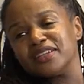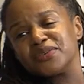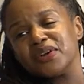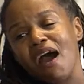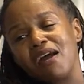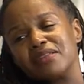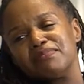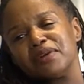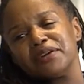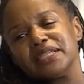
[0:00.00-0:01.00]
into an Arthur
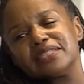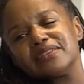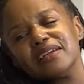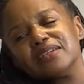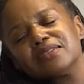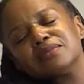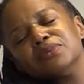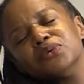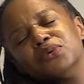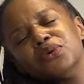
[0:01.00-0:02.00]
Murray studied
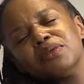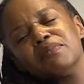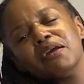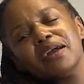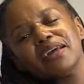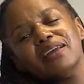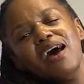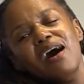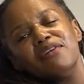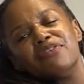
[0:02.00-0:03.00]
smooth American
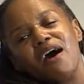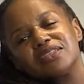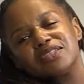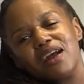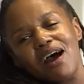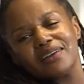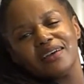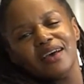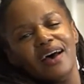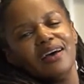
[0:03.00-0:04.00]
foxtrot,
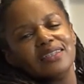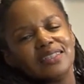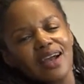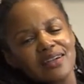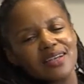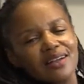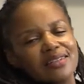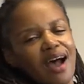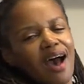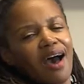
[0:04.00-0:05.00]

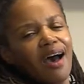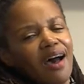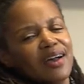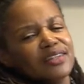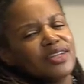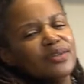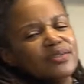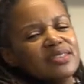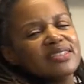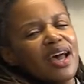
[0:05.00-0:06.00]
cha-cha-cha,
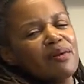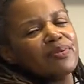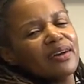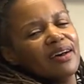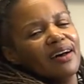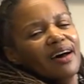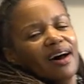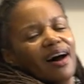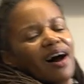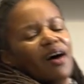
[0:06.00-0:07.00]
two-step.
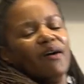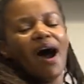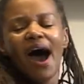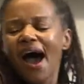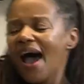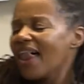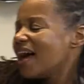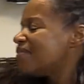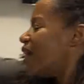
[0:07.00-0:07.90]
While I'm